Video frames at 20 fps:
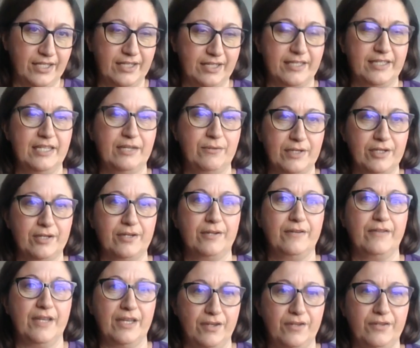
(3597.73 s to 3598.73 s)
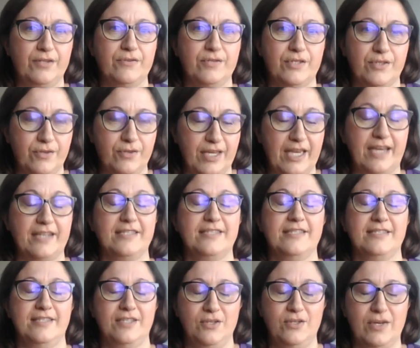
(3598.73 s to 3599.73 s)
HST return that you do. So
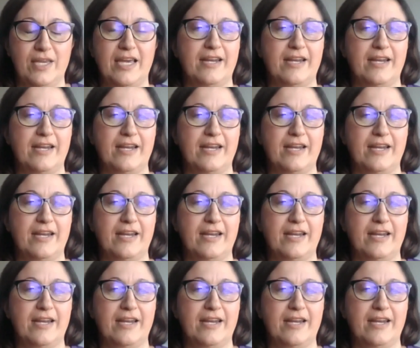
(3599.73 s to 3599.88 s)
yes, you